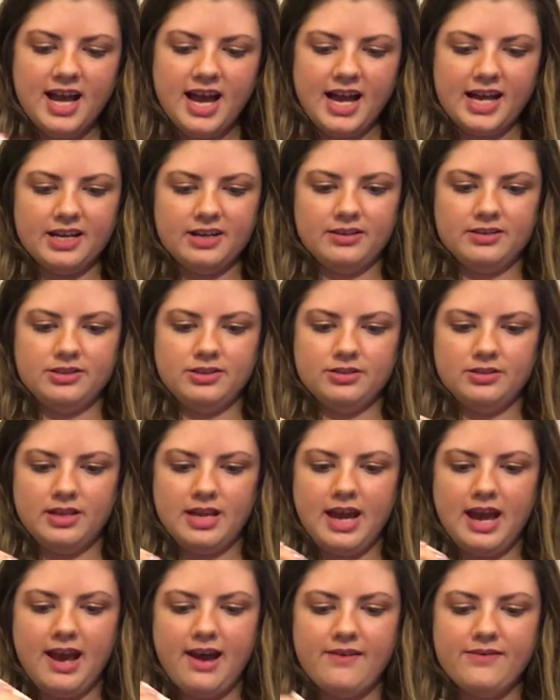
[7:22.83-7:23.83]
I
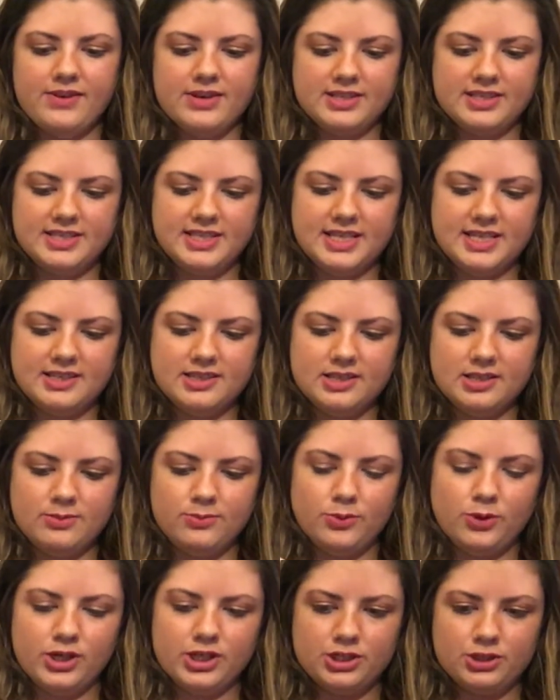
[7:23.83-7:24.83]
have a tinted
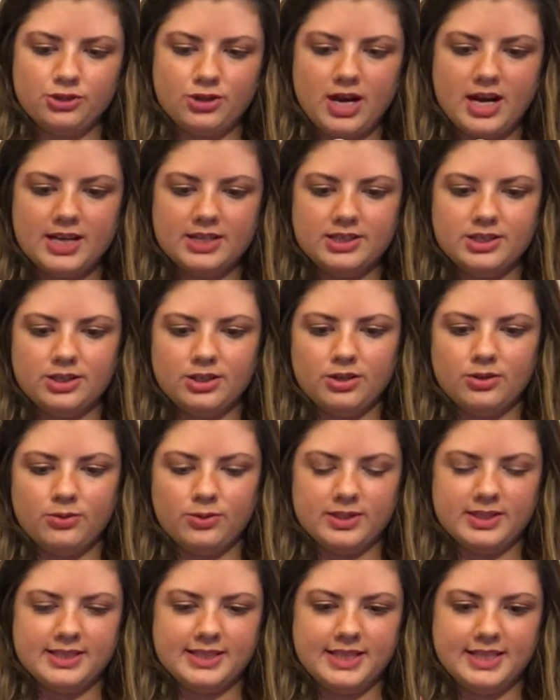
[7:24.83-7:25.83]
moisturizer
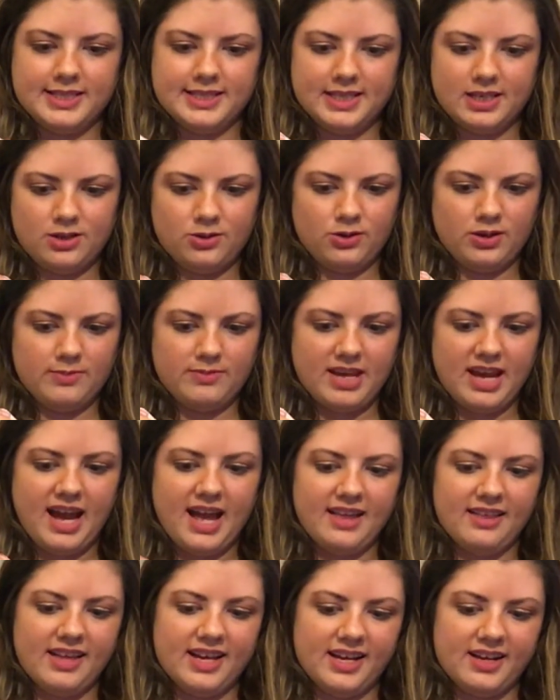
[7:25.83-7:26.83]
or CC cream that
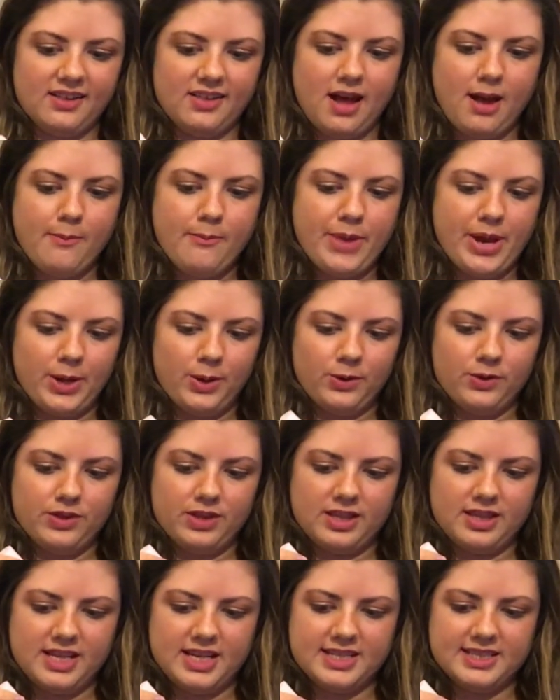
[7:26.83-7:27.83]
I like a lot better
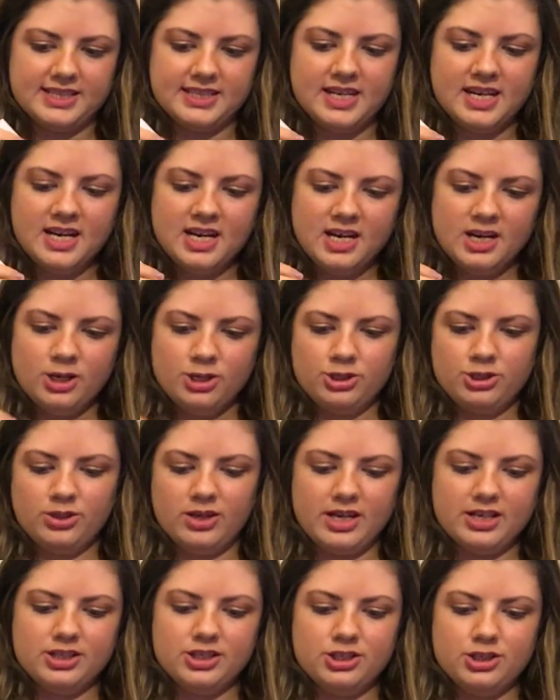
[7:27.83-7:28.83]
than this. So
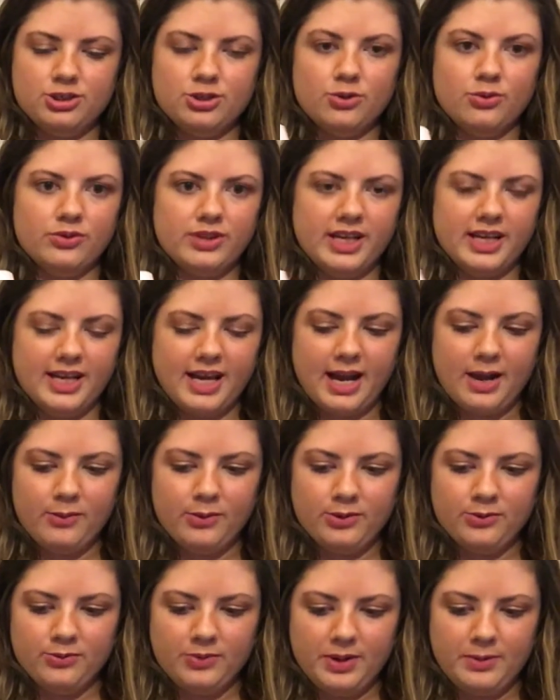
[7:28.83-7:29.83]
I just don't think I
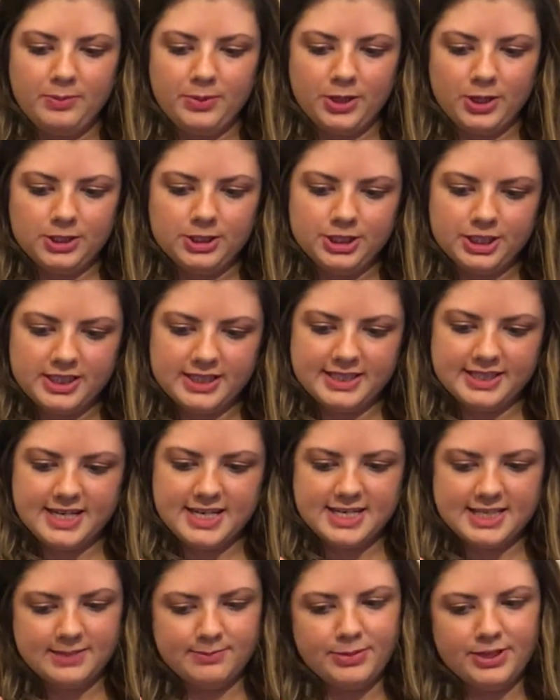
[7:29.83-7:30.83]
would repurchase
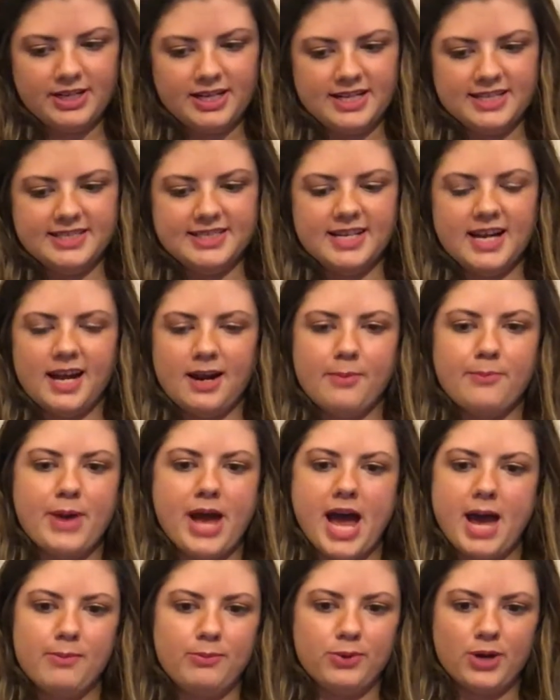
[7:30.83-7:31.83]
this, but it's not a
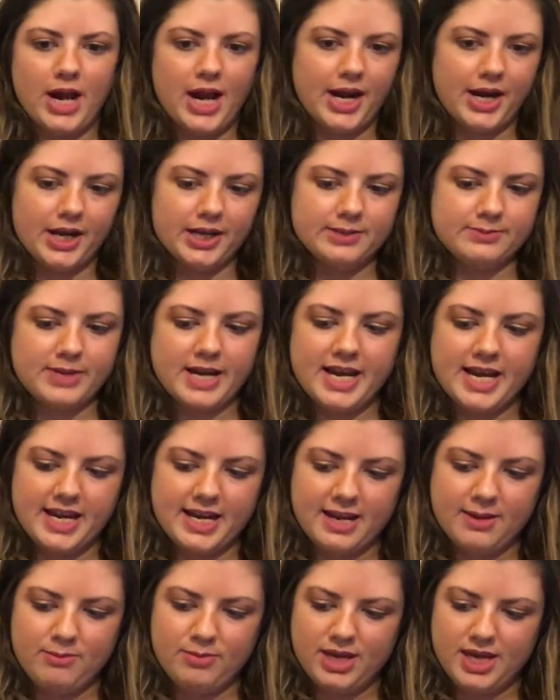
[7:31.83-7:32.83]
bad product by
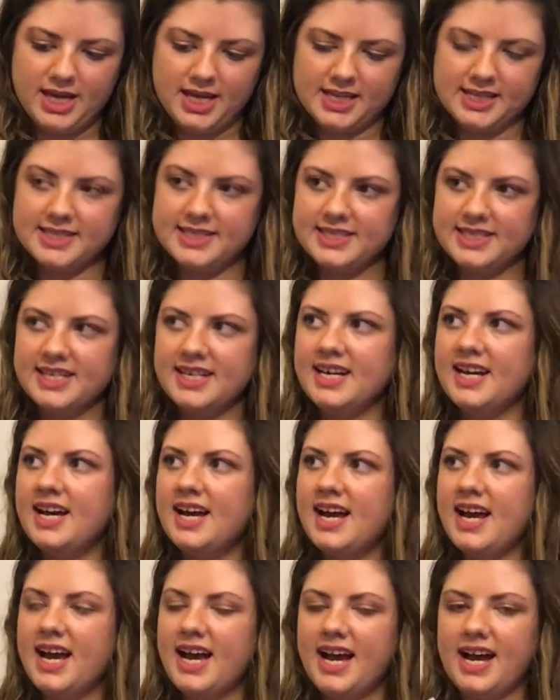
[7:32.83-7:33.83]
any means.
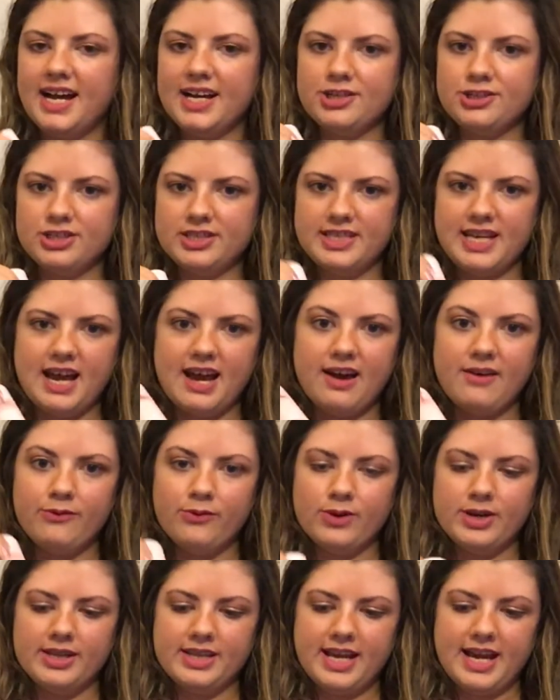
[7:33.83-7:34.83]
I just have
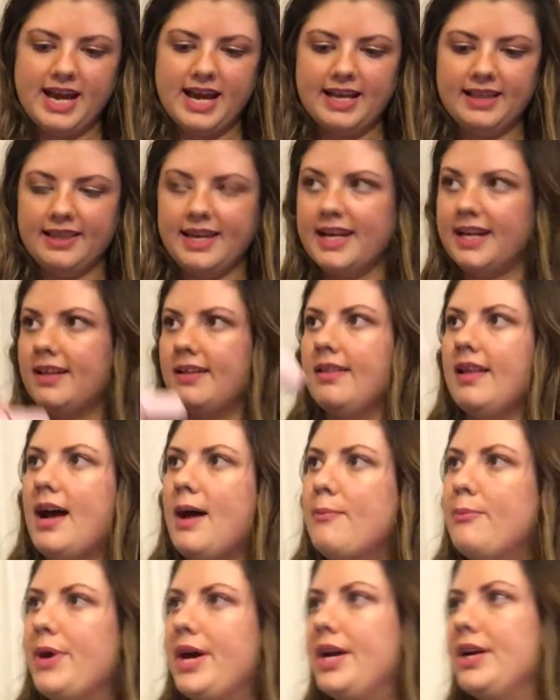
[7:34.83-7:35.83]
one that I like a
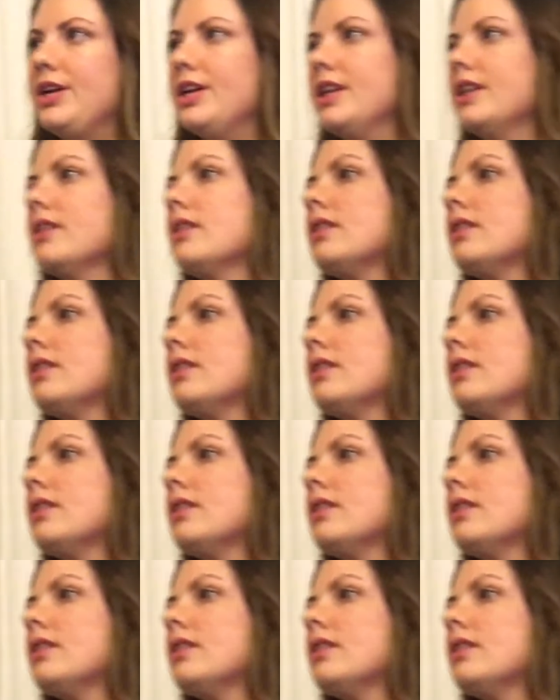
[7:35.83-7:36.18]
lot better.